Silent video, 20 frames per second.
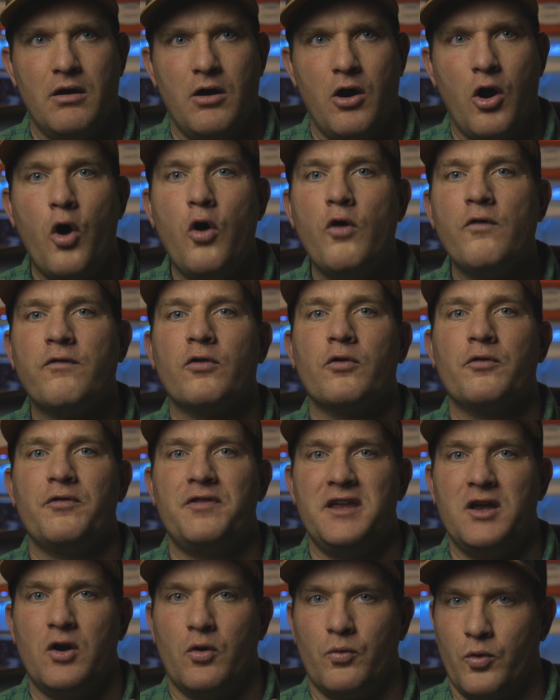over
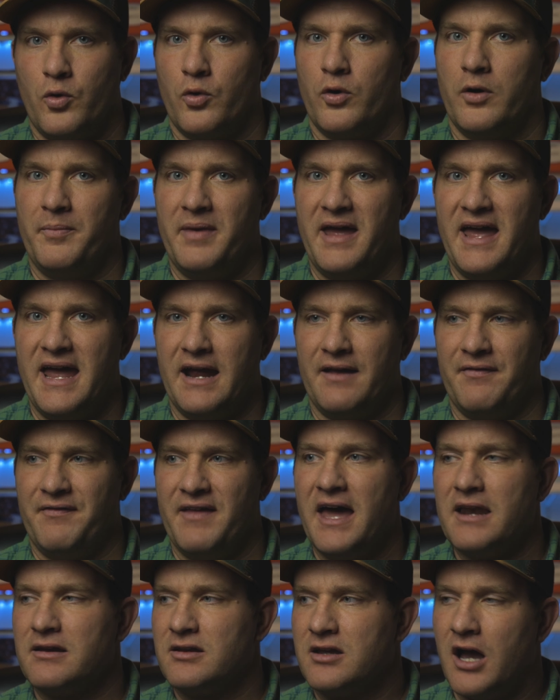the Aurora bag.
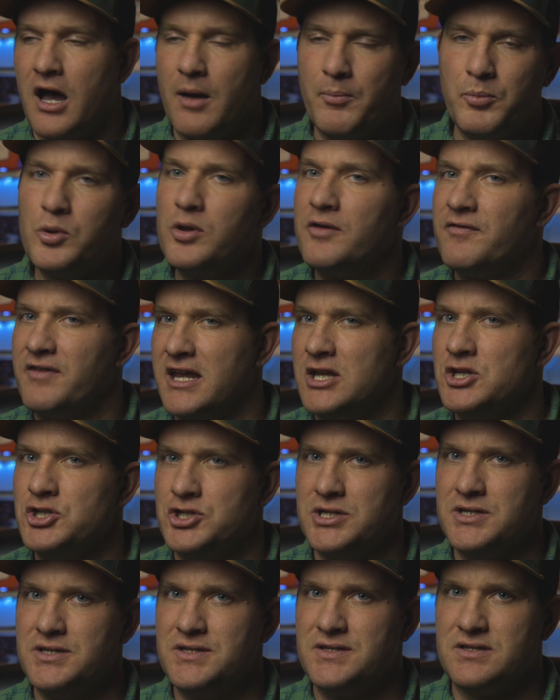That couple of
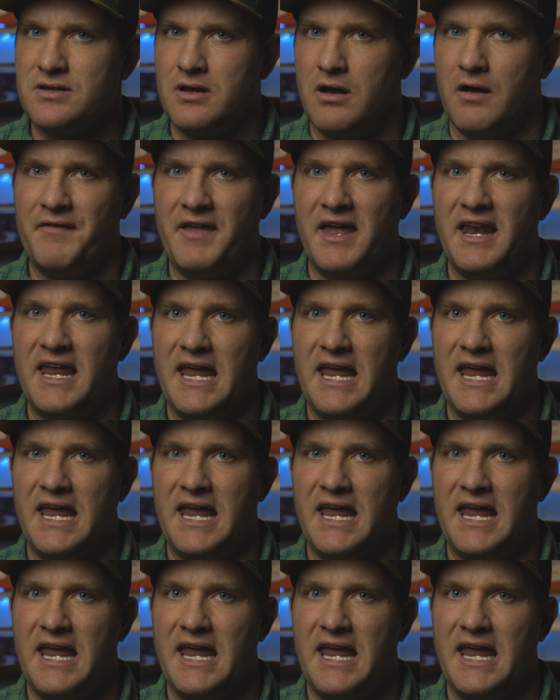inches on that